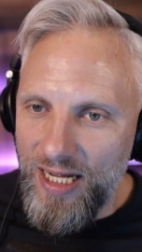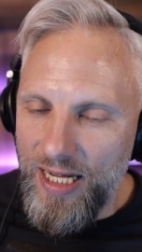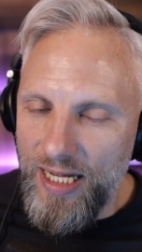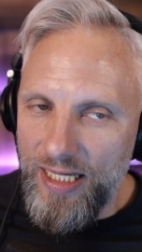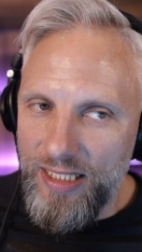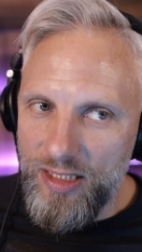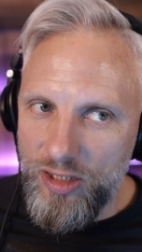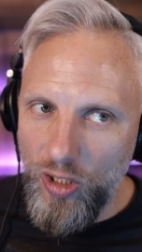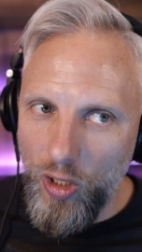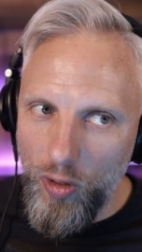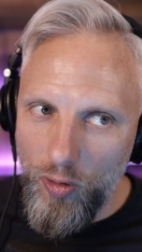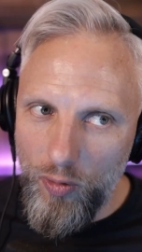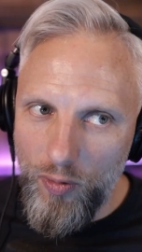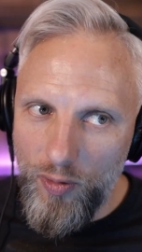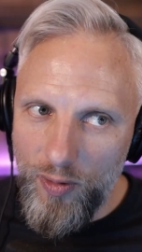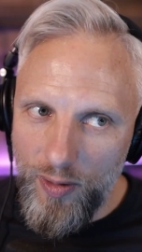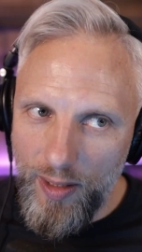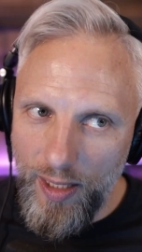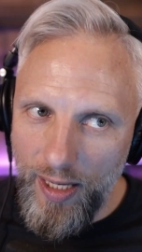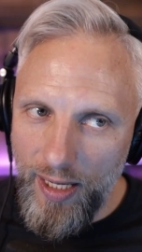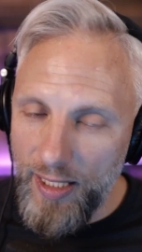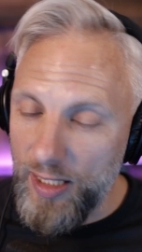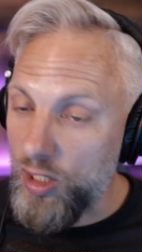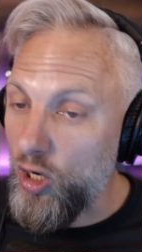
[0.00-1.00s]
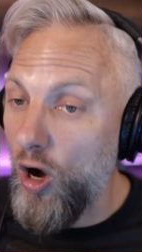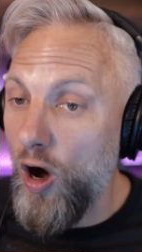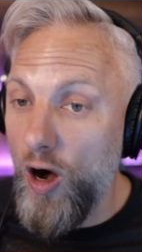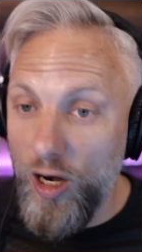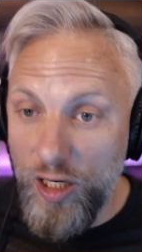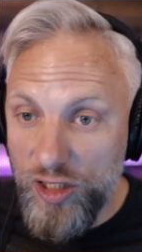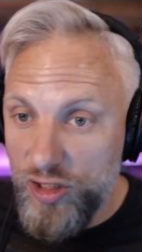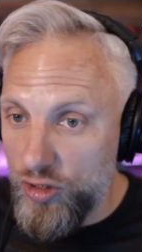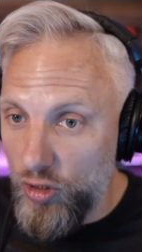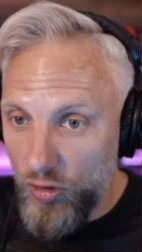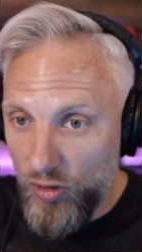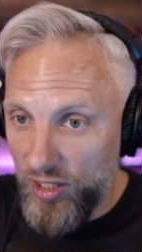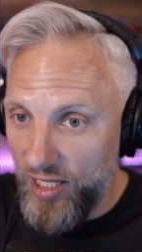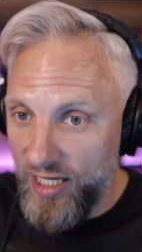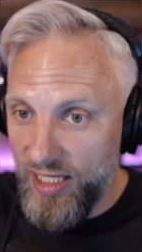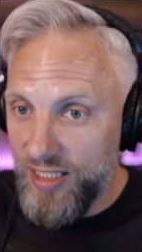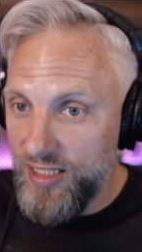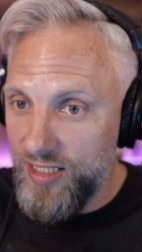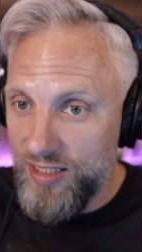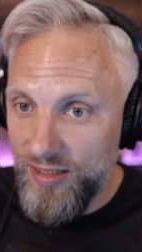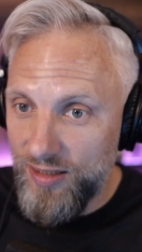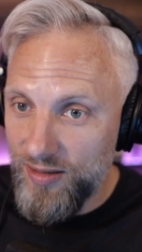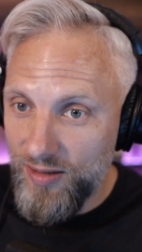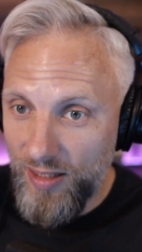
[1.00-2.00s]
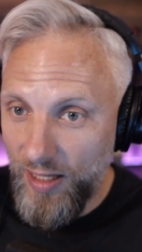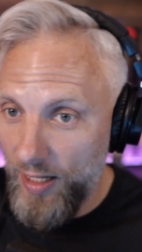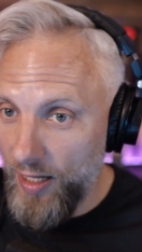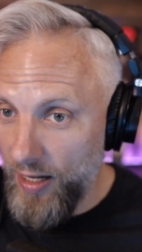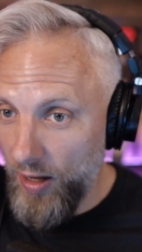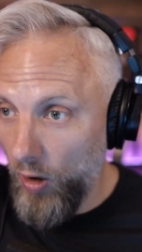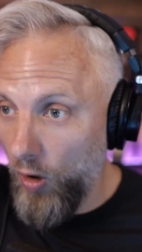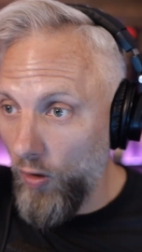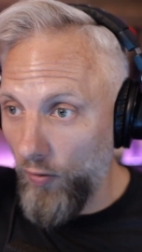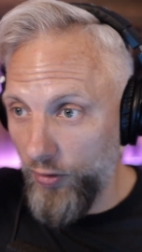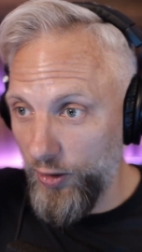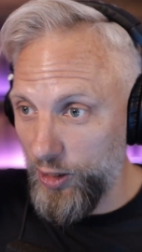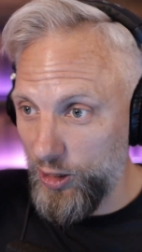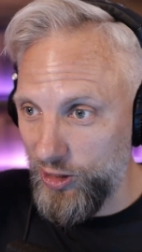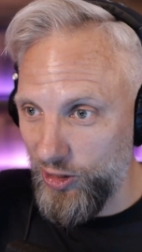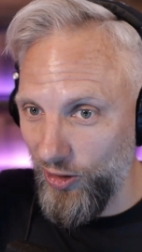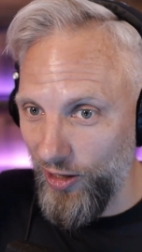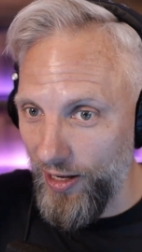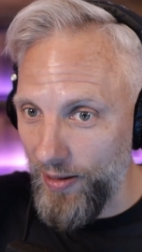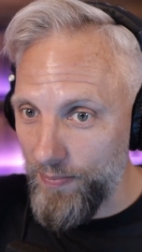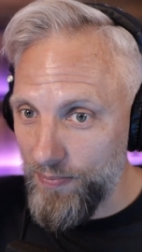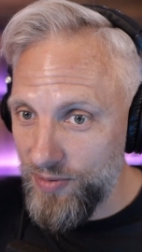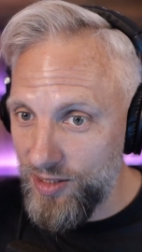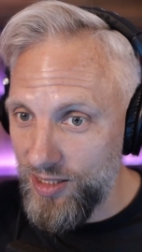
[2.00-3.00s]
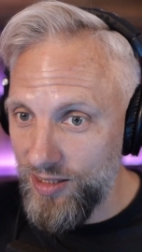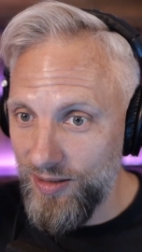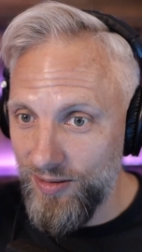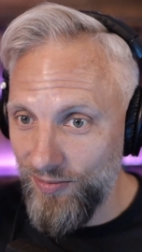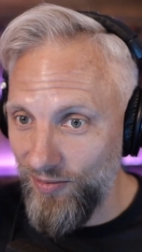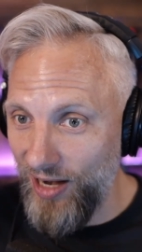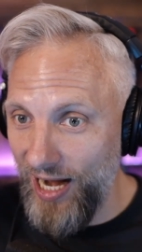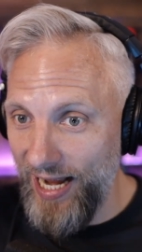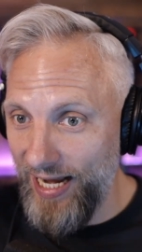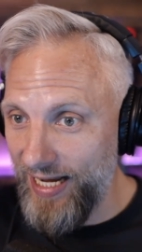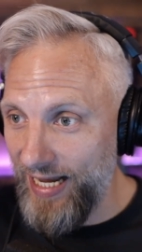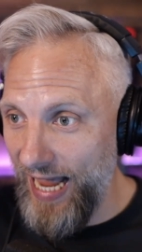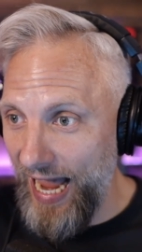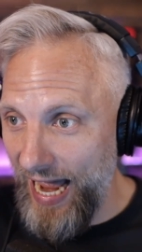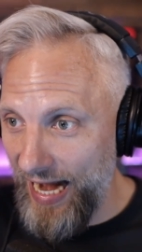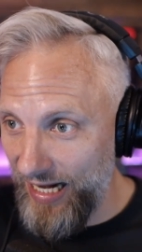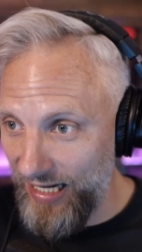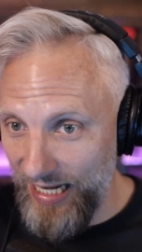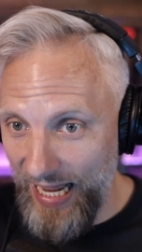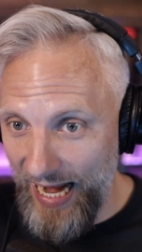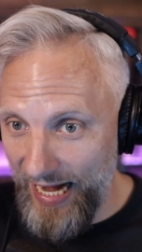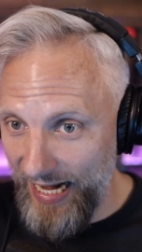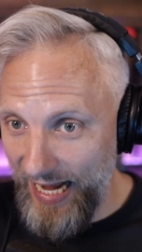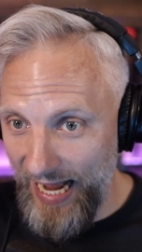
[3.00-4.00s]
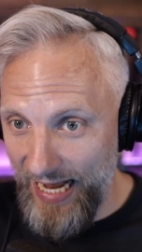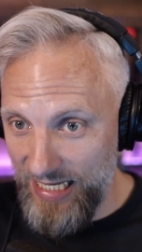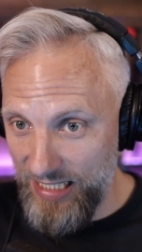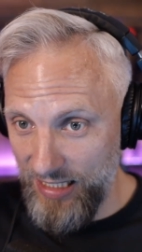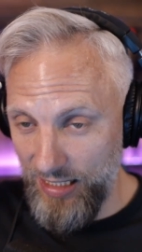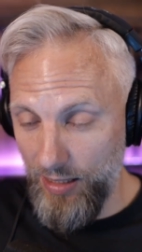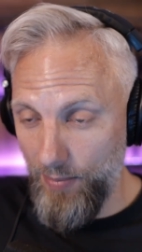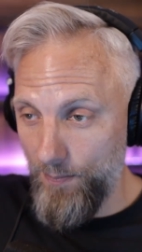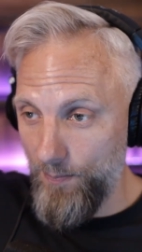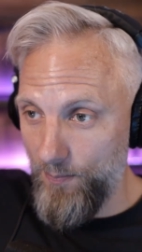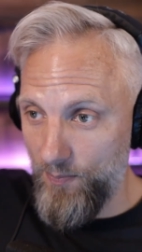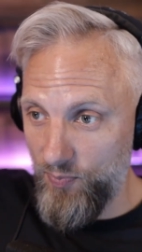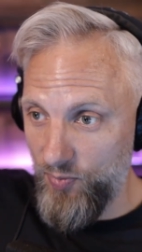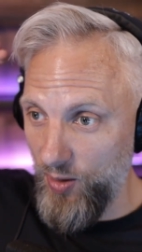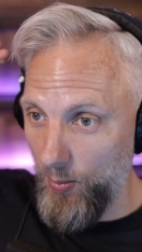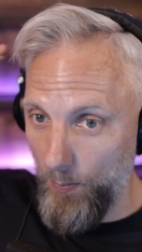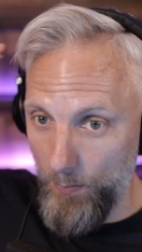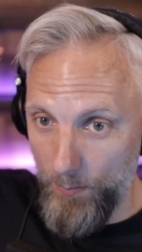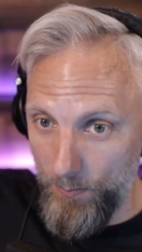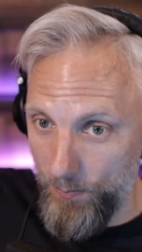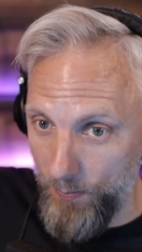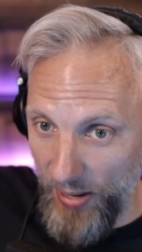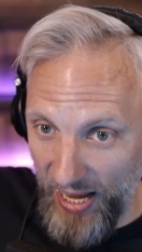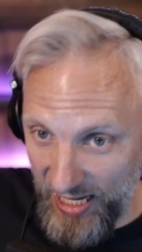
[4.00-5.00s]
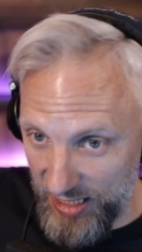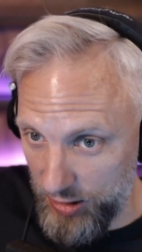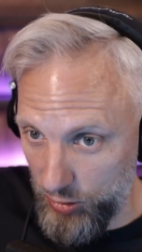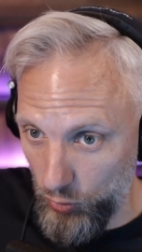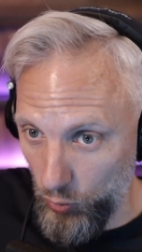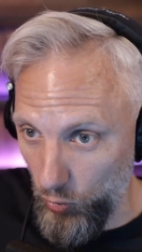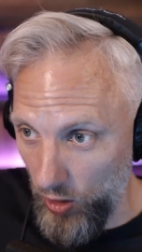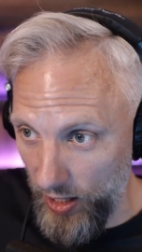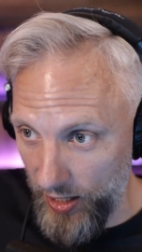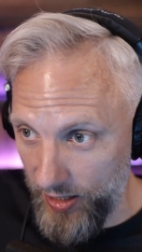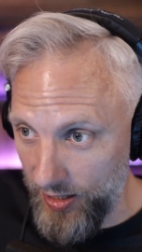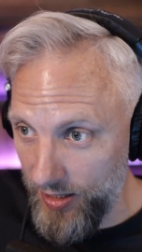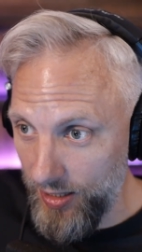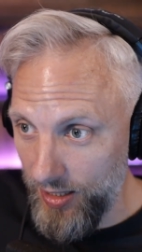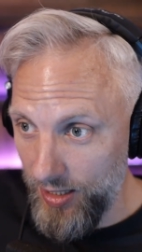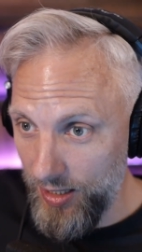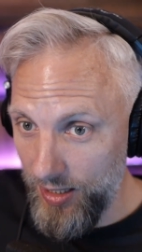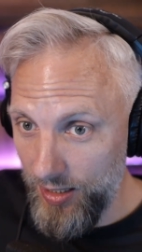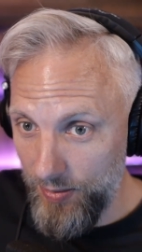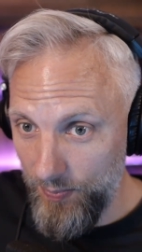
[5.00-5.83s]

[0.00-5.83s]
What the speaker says: so cars do this in all their trims, right? Cadillac has the best one.